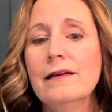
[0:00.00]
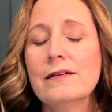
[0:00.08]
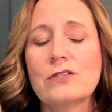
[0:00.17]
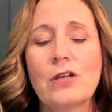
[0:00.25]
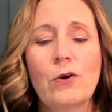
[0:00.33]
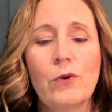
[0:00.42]

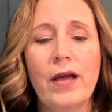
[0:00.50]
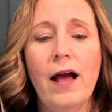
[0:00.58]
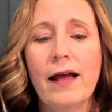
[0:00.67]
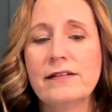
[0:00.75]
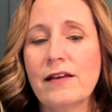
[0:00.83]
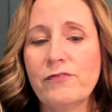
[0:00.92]
So
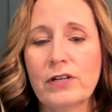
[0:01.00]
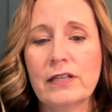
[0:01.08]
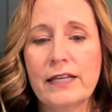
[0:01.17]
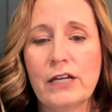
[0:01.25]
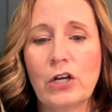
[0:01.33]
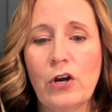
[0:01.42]
I
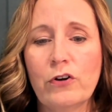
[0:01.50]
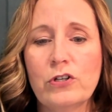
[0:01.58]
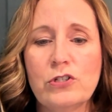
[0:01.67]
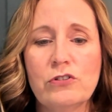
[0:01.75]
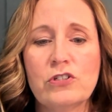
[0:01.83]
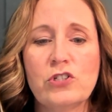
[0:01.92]
definitely
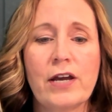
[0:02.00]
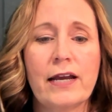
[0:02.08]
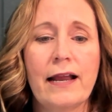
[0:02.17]
encourage you to check it